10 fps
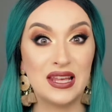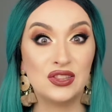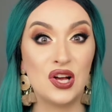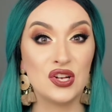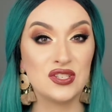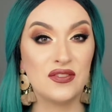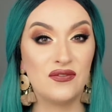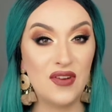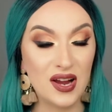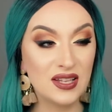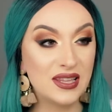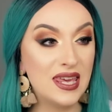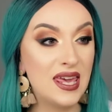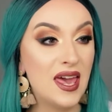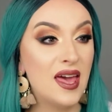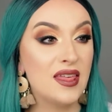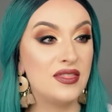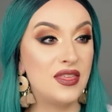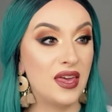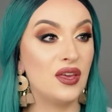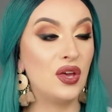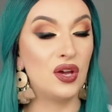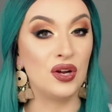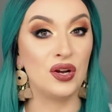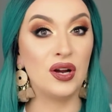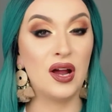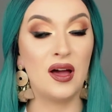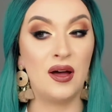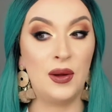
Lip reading: They launched finally their